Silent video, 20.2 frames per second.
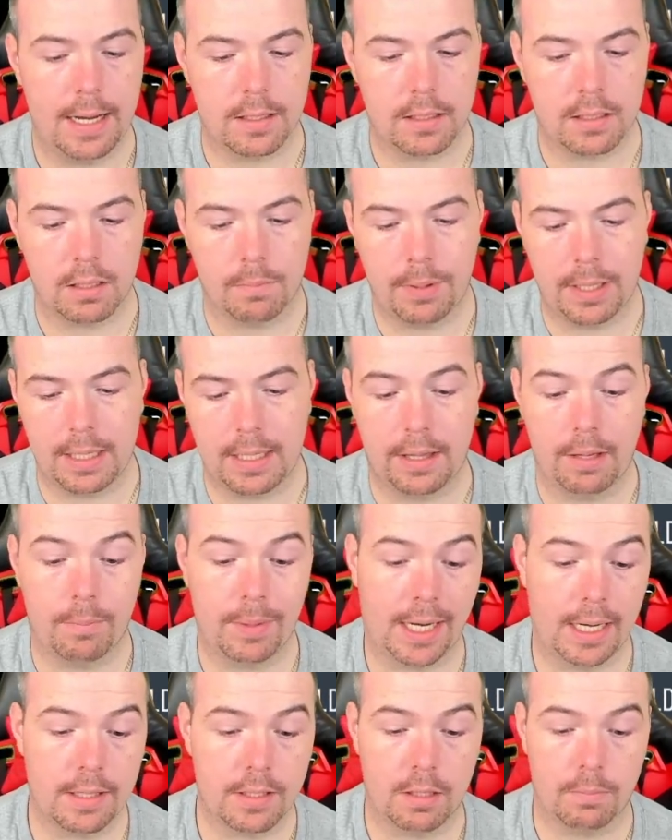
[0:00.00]
Sabit, and then
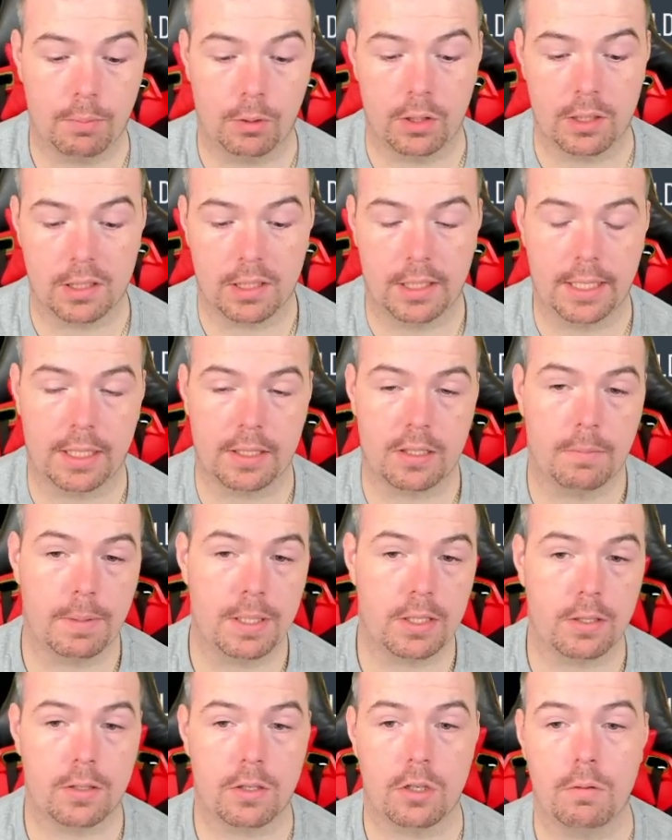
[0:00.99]
we get to the Bundesliga.
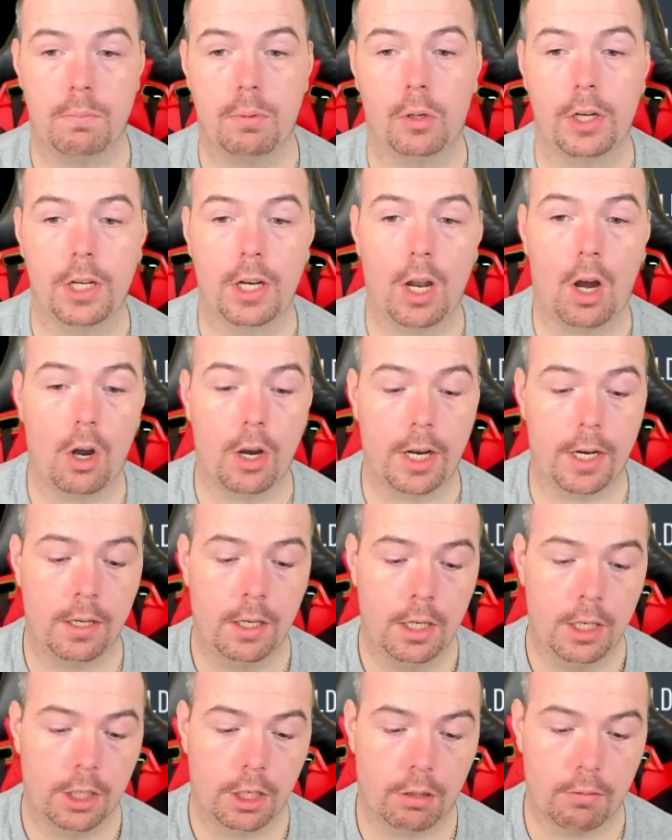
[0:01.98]
Sabit's 2.9,
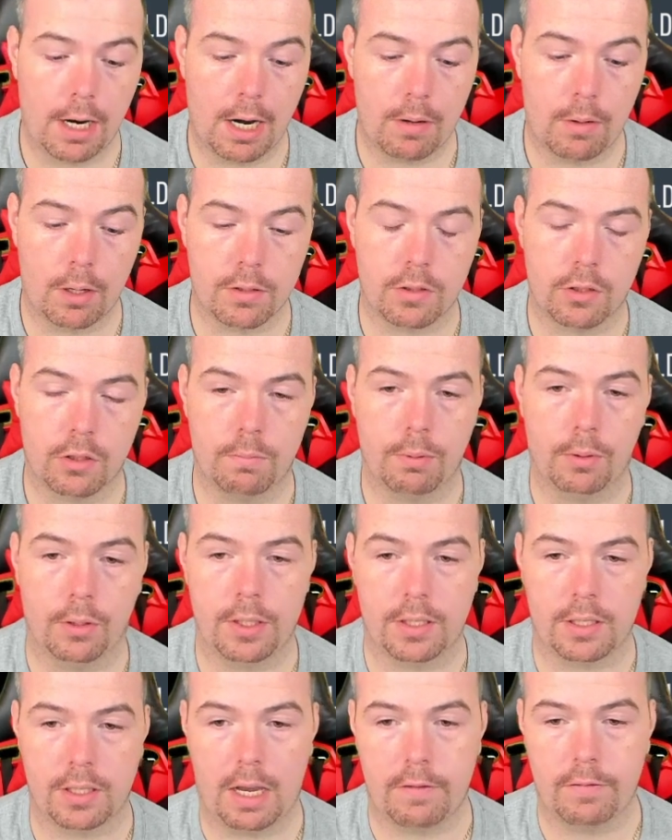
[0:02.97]
Guerrero's
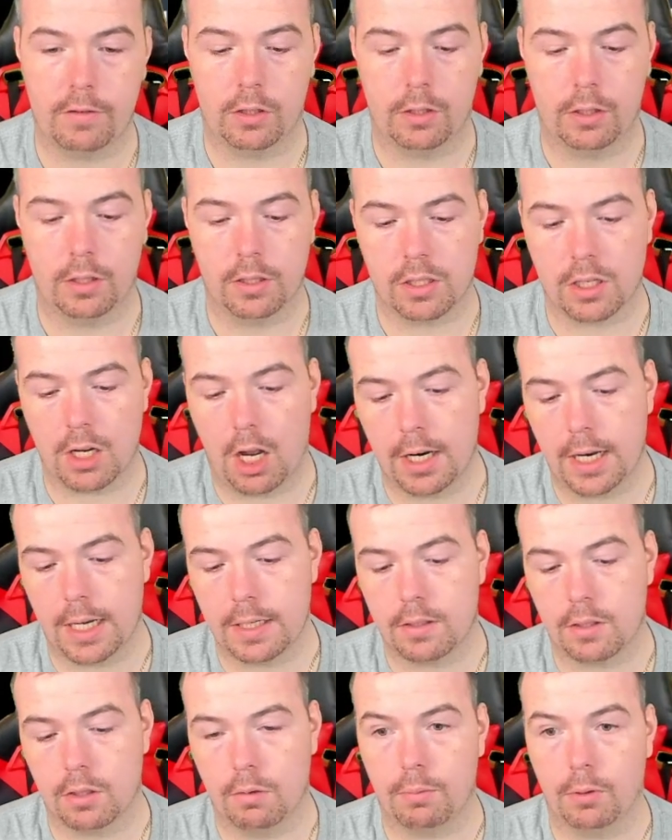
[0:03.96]
2.7,
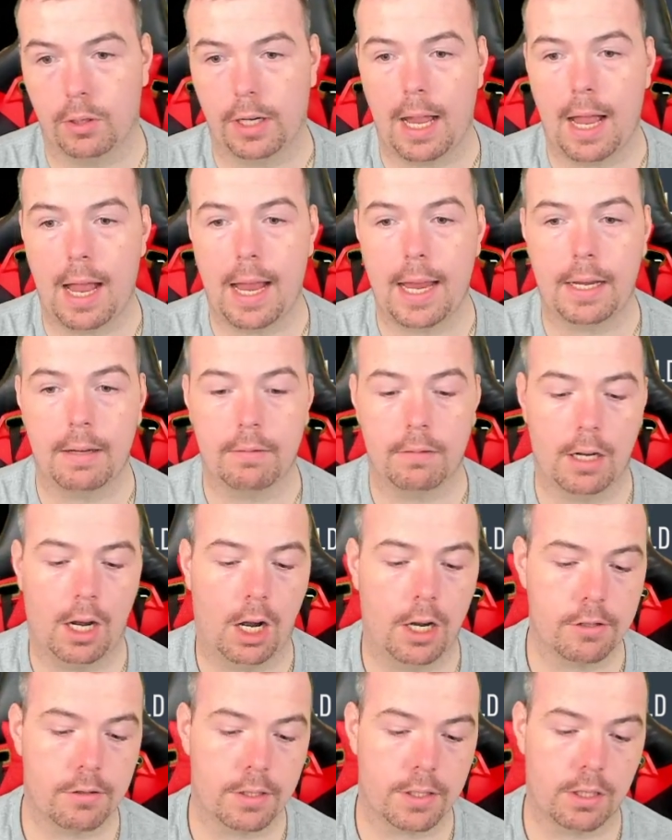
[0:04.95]
Sane's 2.8,
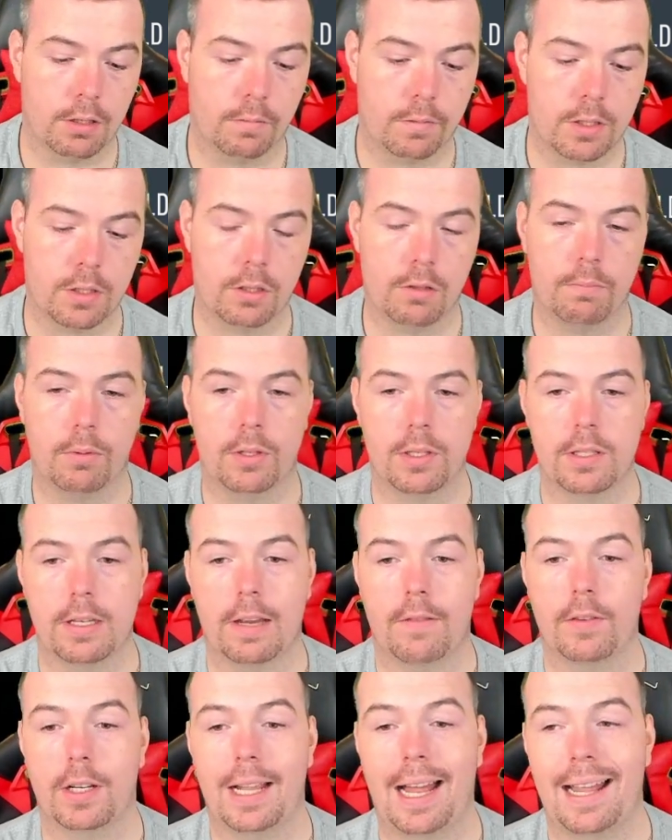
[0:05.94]
Andre Silva's
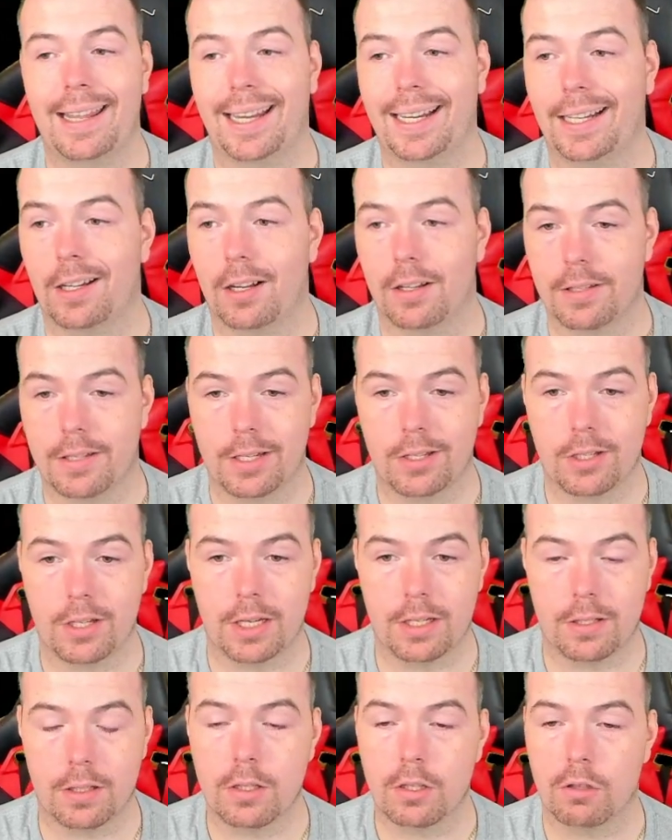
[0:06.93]
2.7, and then Kostic
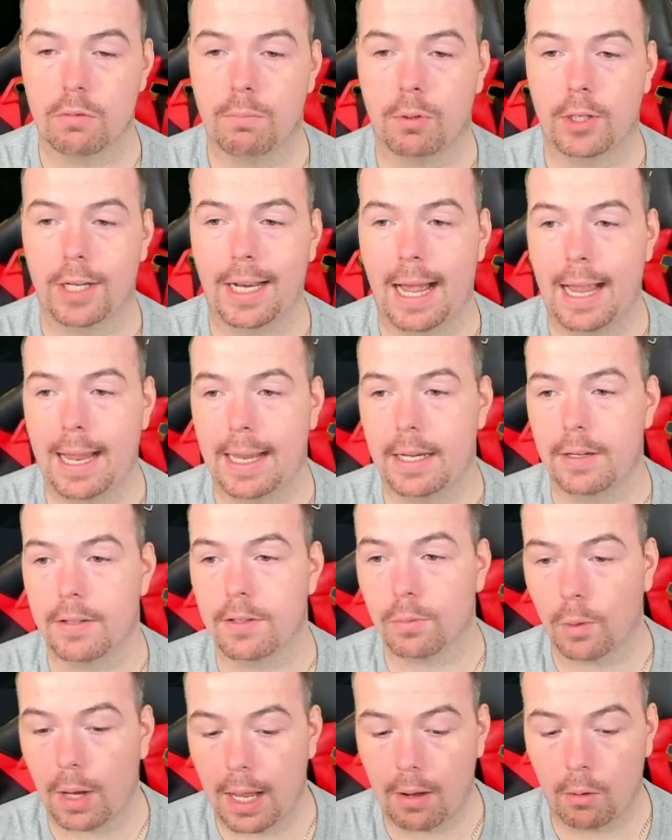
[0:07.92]
is 2.8
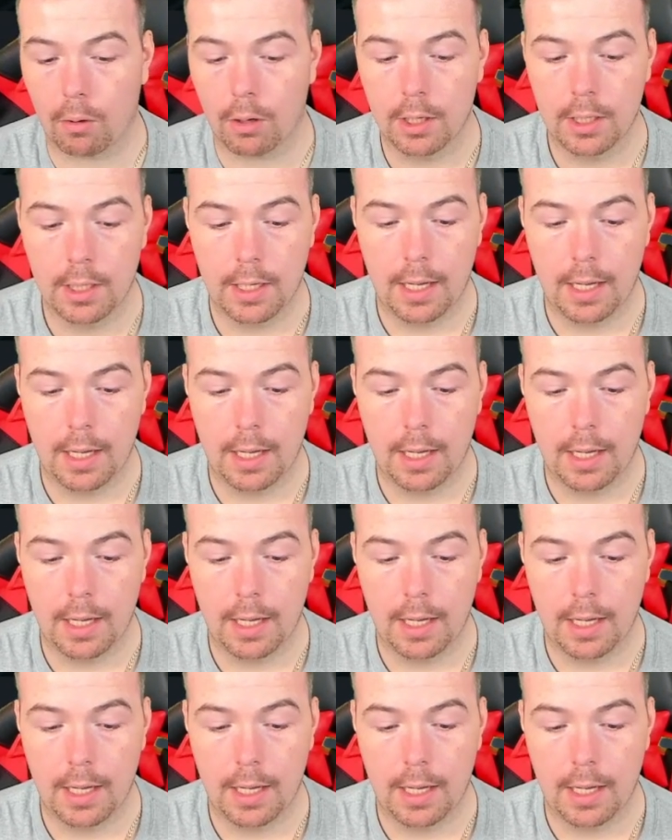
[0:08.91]
as well.